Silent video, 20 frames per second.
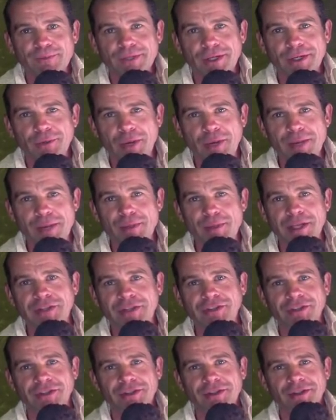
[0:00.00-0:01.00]
You know,
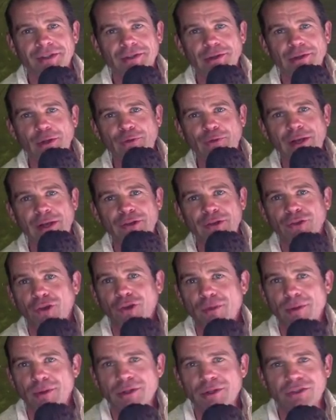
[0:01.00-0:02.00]
Weet-Bix, low fat
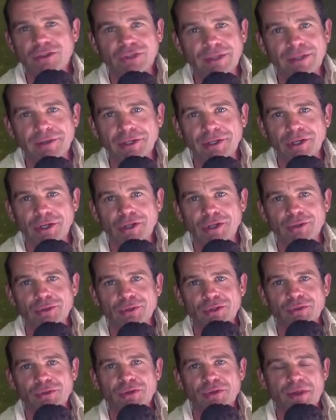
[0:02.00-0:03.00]
soy milk. Just give it a go. You,
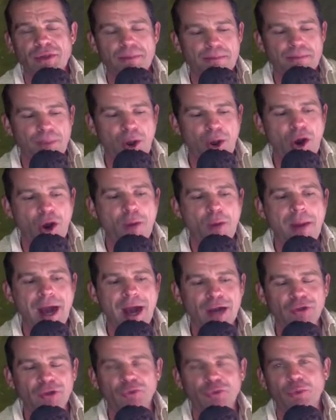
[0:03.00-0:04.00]
you, your
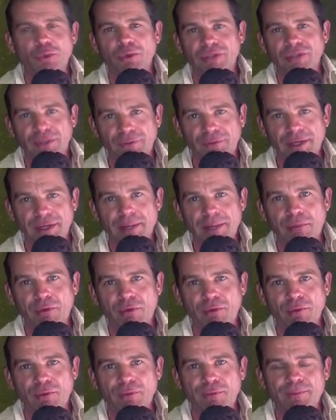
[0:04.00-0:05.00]
biomarkers will definitely
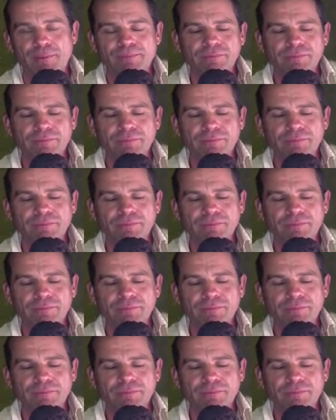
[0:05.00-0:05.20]
improve.